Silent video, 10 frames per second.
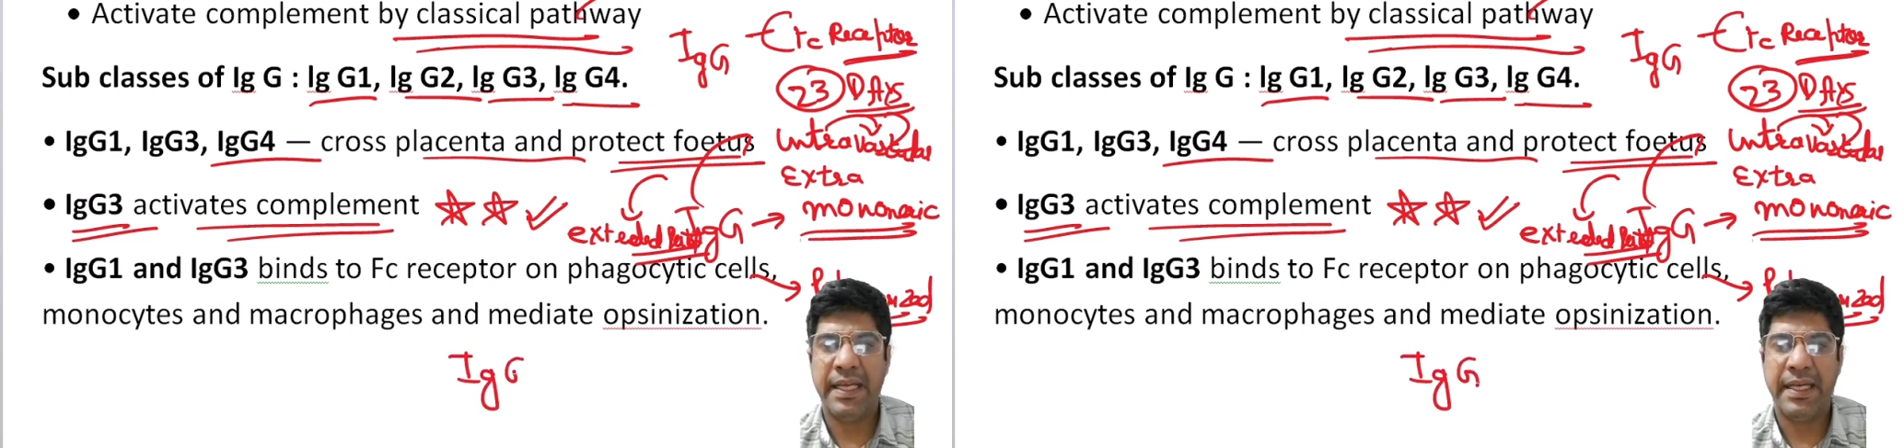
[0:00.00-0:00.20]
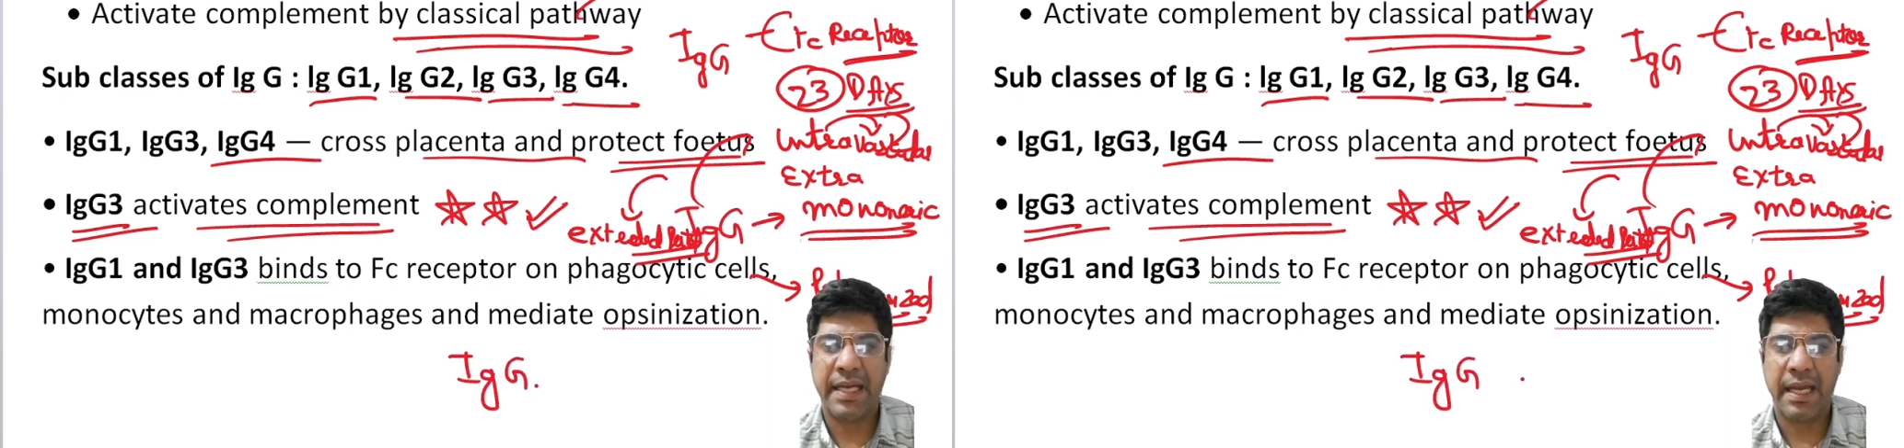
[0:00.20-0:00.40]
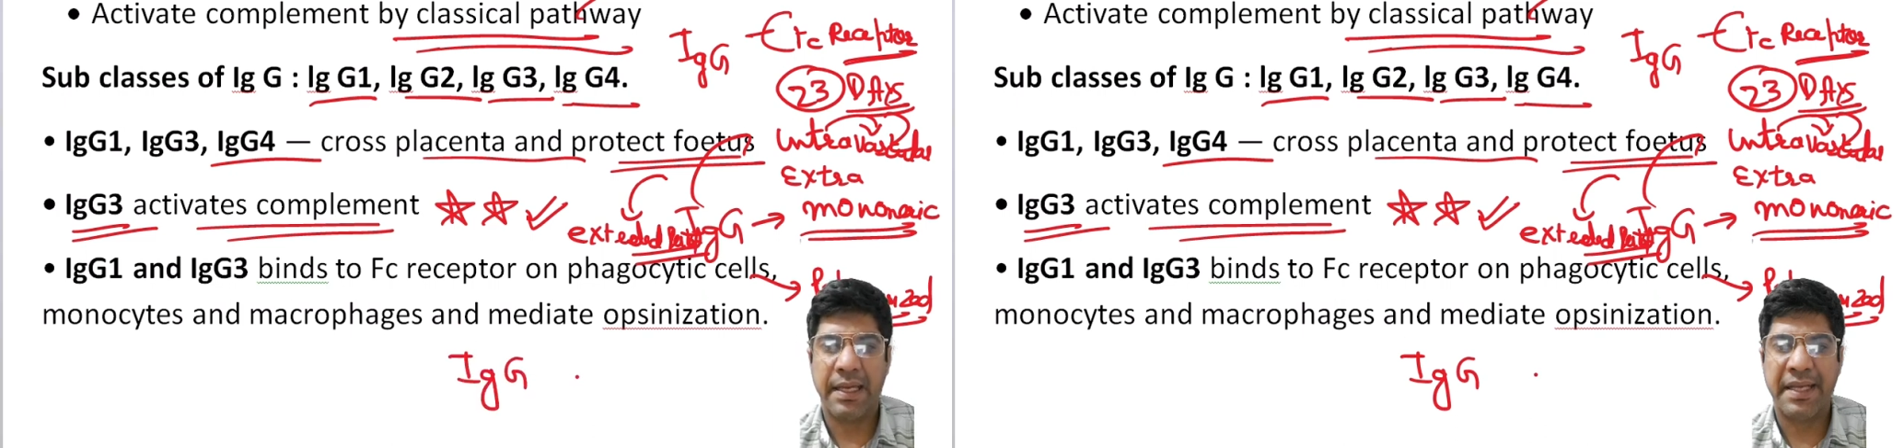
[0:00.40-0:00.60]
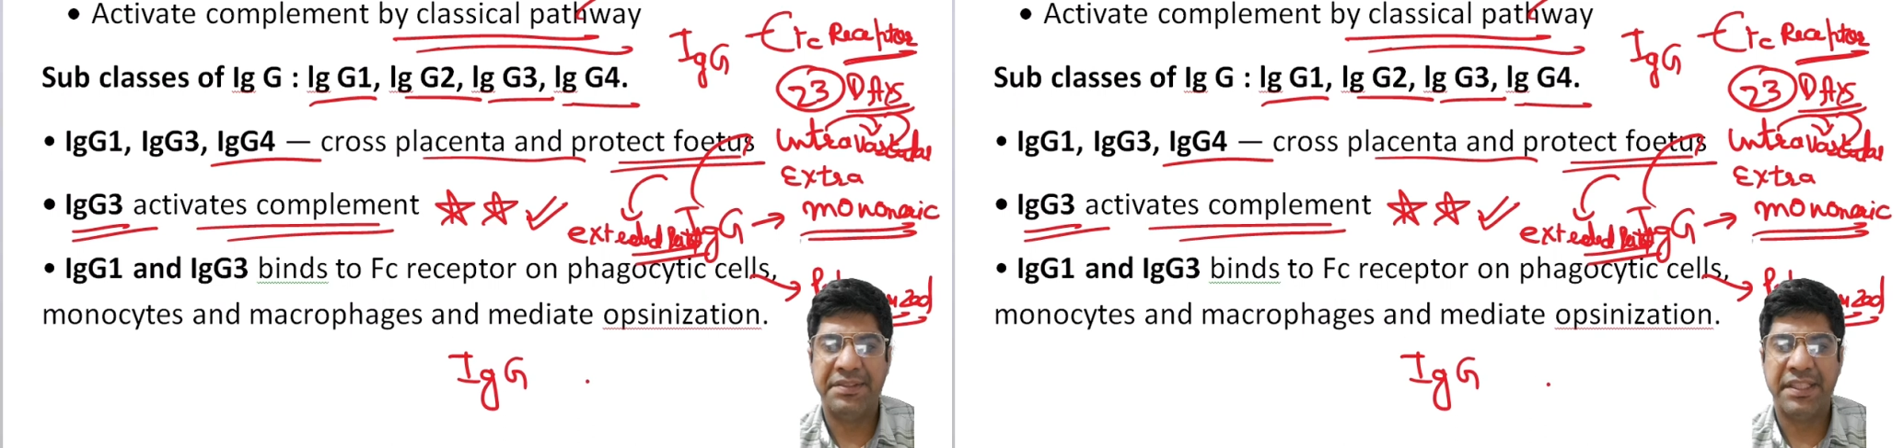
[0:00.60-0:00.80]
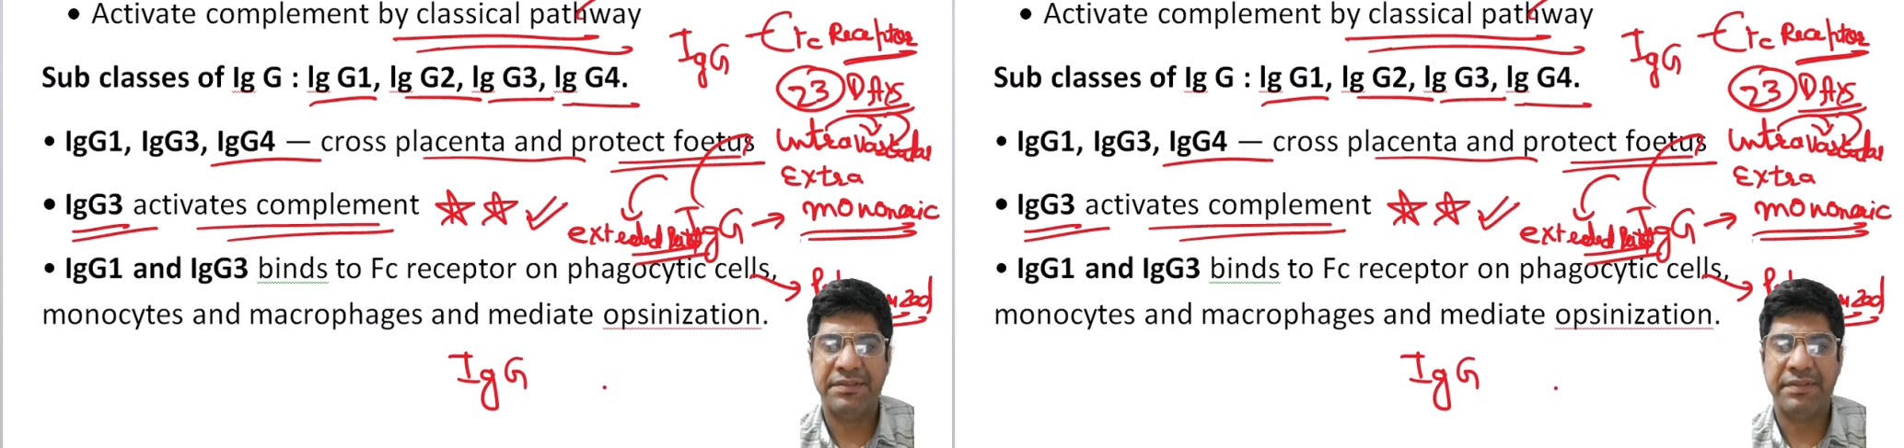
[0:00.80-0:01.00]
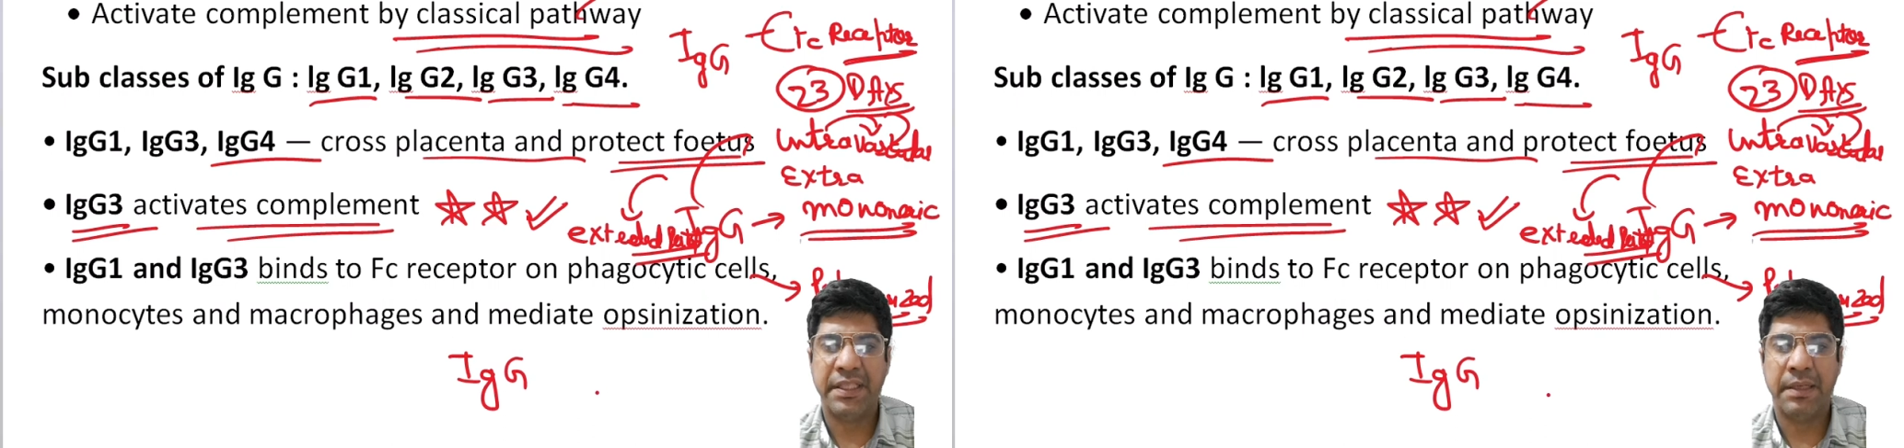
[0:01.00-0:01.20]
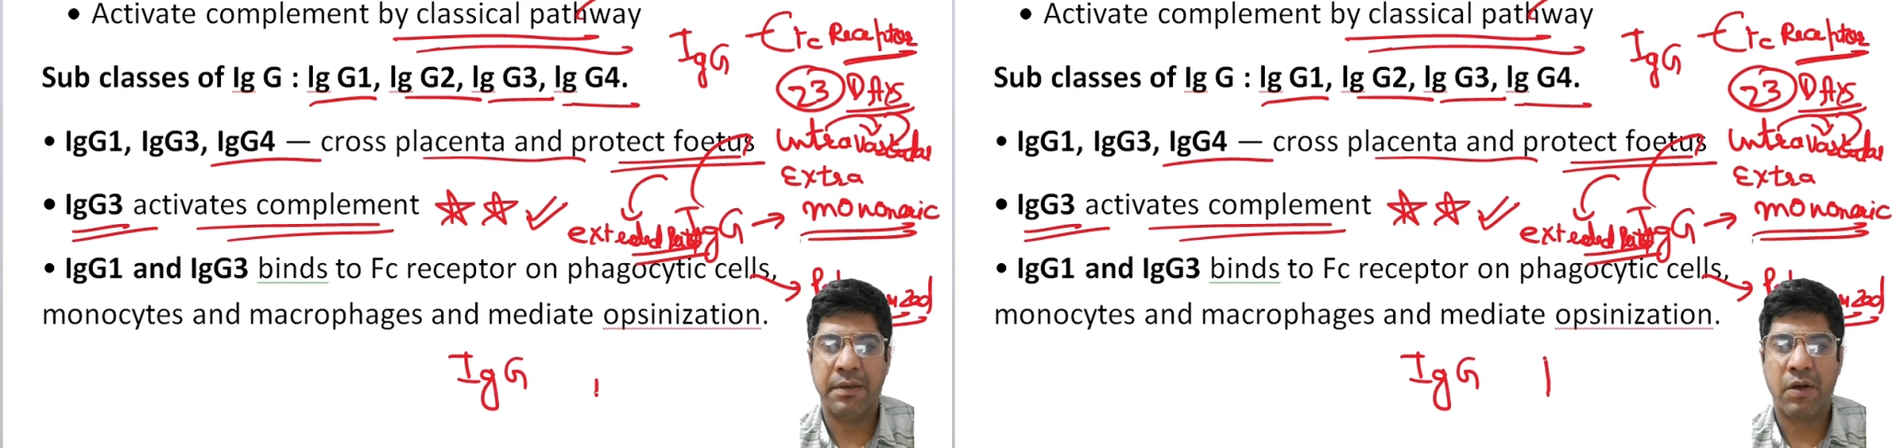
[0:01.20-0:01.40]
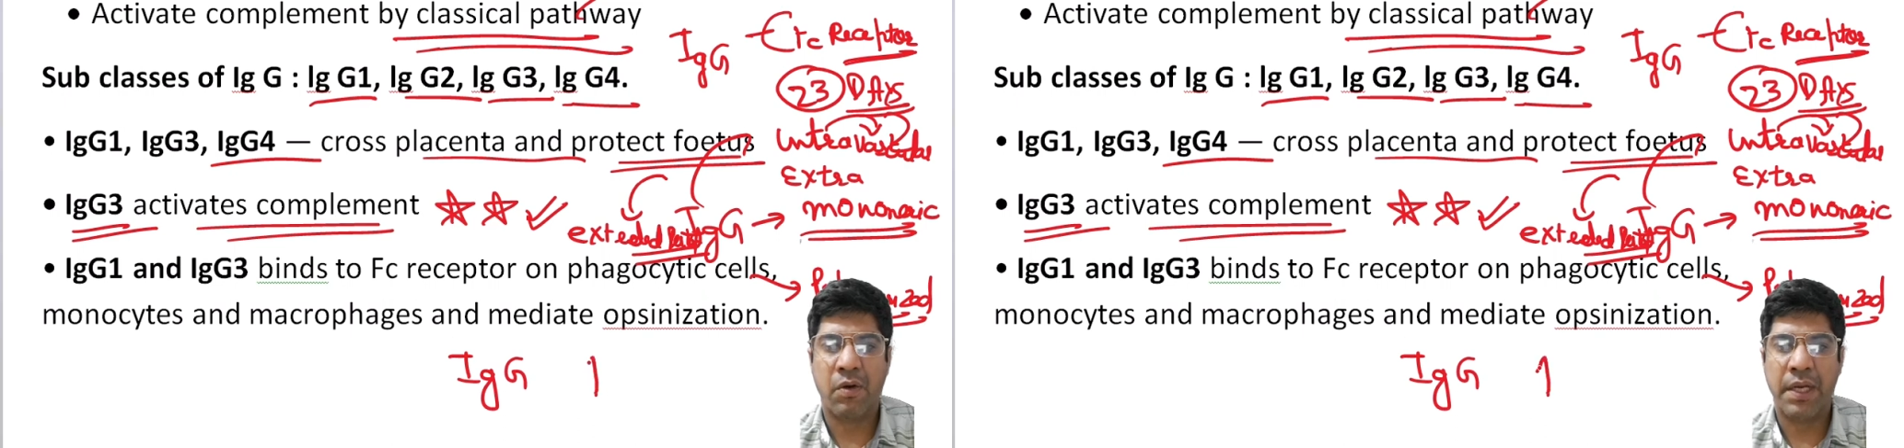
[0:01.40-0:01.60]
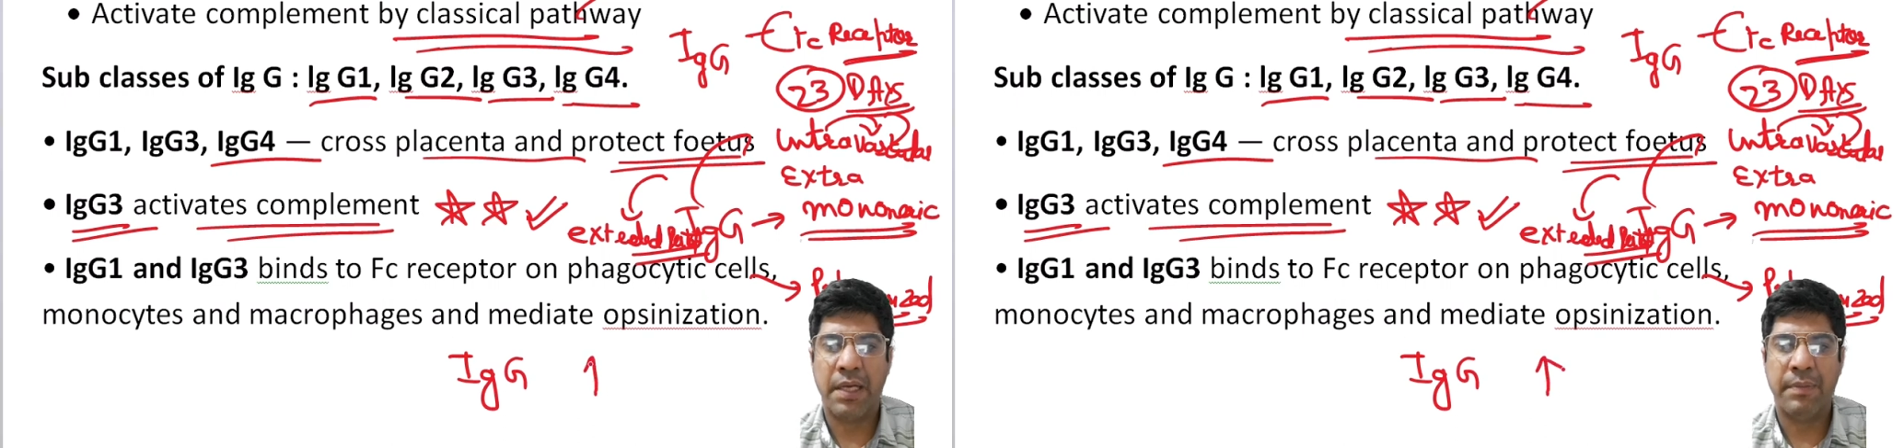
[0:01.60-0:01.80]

in cases with the chronic